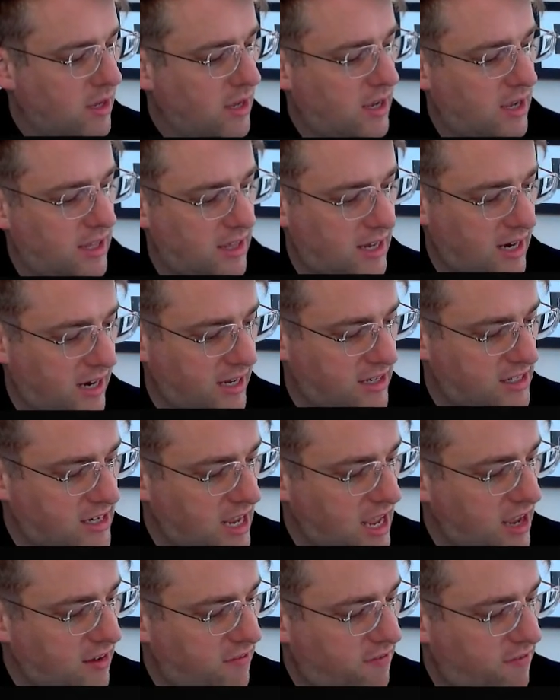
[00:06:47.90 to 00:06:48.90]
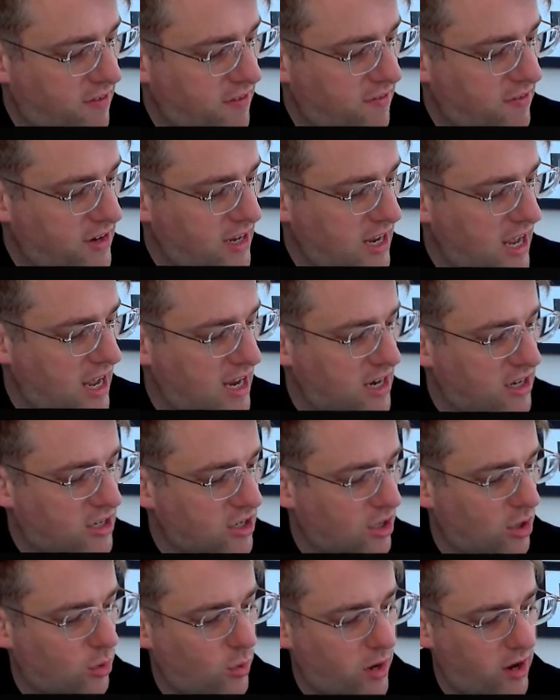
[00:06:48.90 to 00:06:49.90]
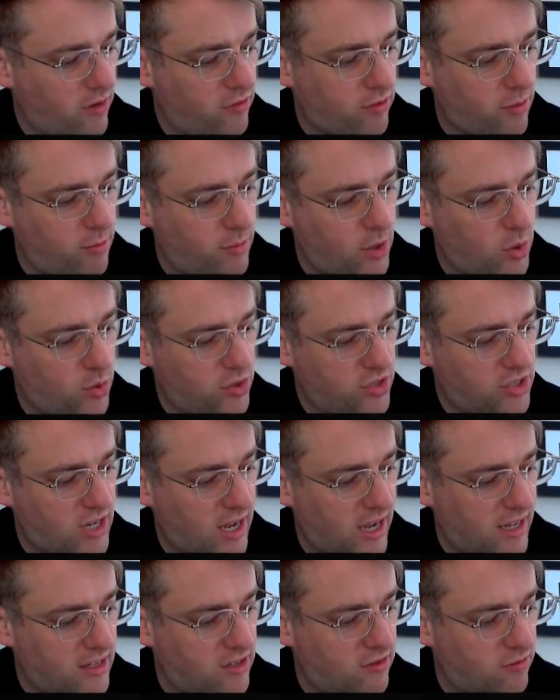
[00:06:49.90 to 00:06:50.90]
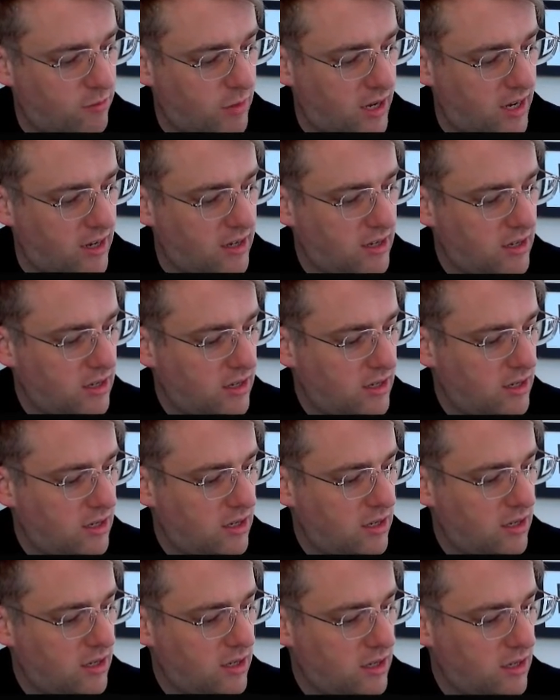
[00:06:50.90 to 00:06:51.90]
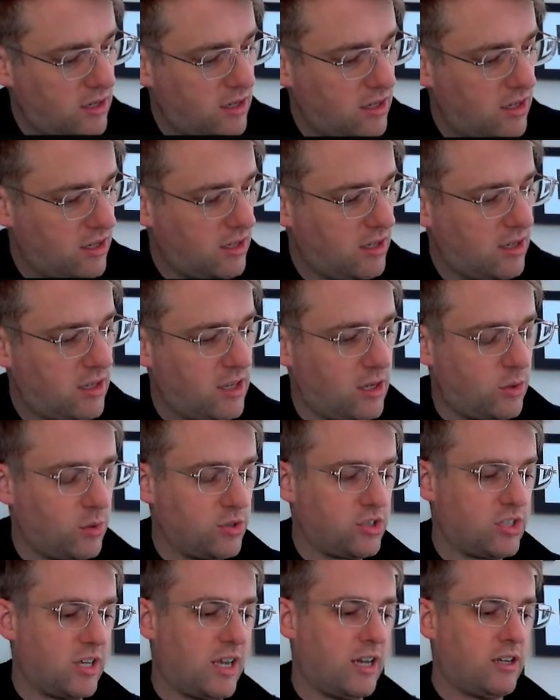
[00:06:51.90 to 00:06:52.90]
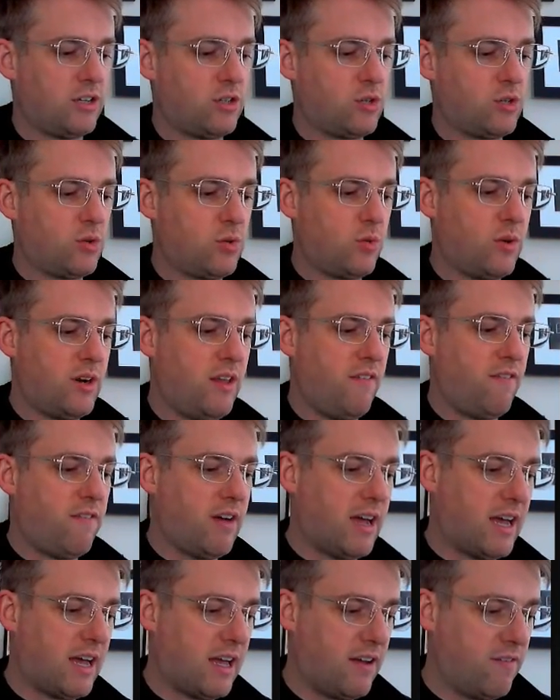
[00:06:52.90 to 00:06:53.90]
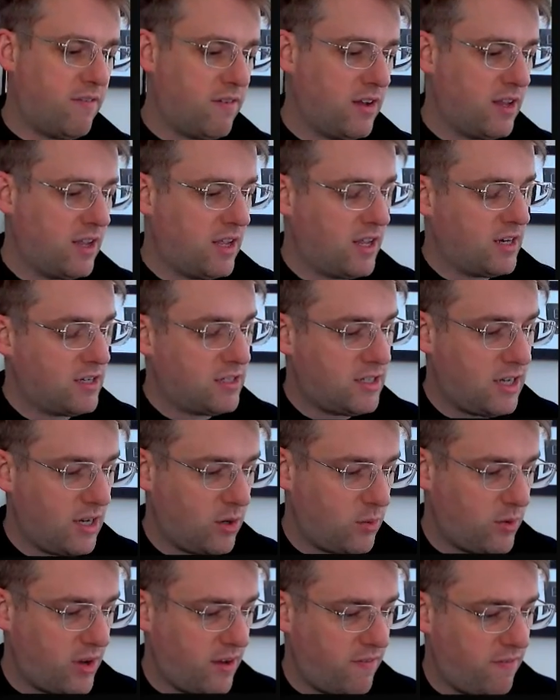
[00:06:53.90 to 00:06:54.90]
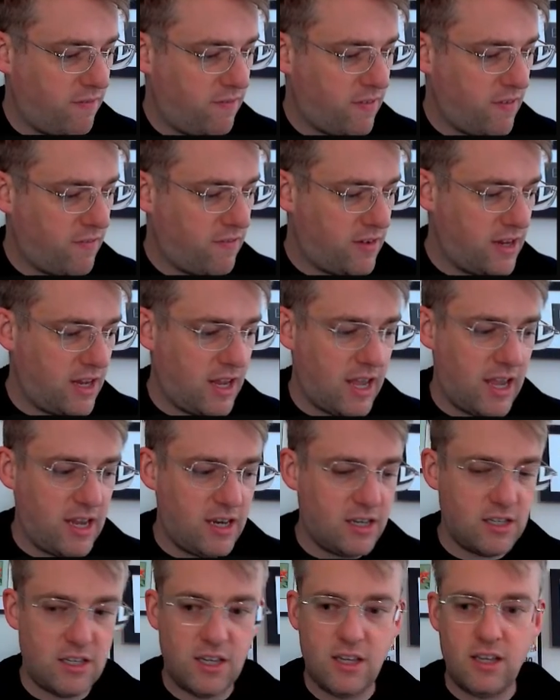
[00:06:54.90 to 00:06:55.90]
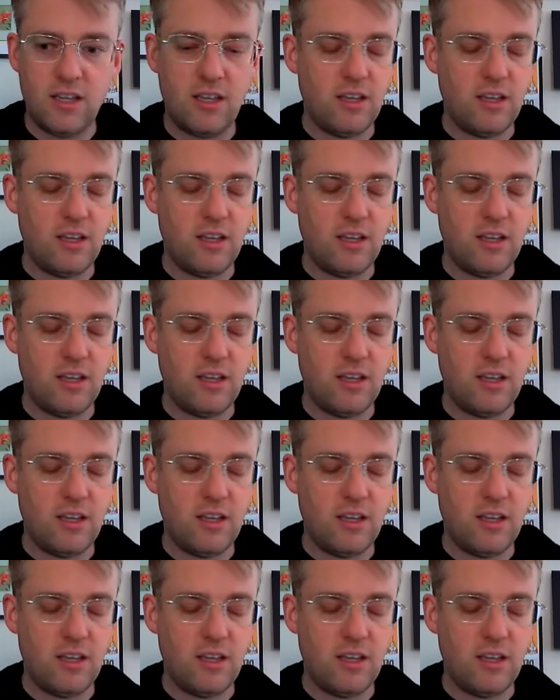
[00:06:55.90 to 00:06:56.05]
And then I can take 58 away from both sides of my equal sign. 25, take away 58.